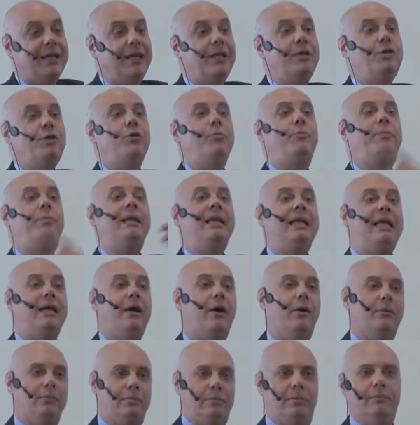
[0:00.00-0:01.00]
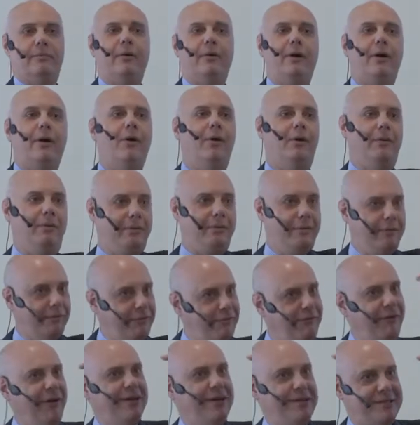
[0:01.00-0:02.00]
You believe?
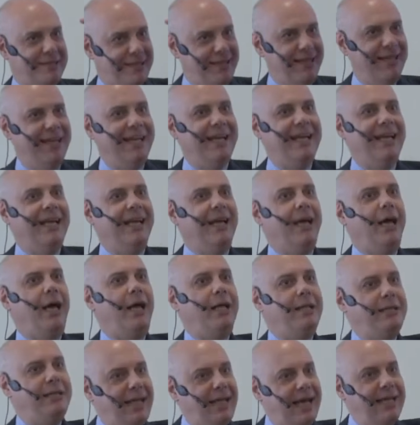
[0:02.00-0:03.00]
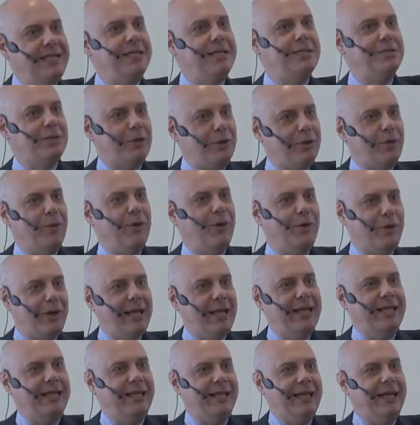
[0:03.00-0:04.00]
First, that is
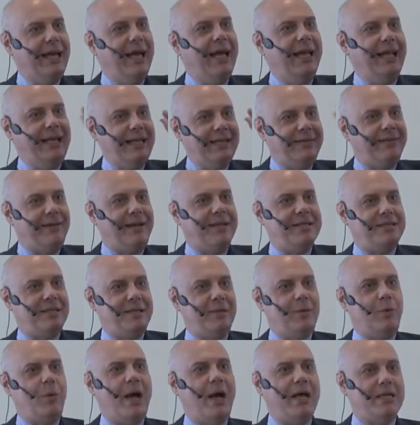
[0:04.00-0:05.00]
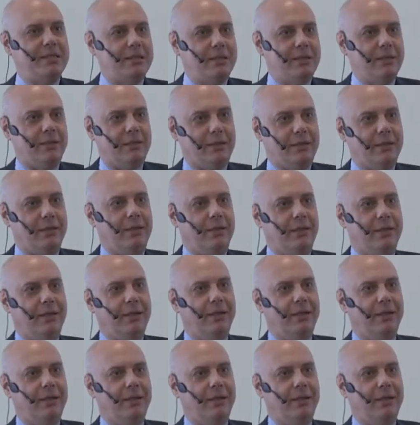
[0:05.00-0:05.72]
already an interesting question.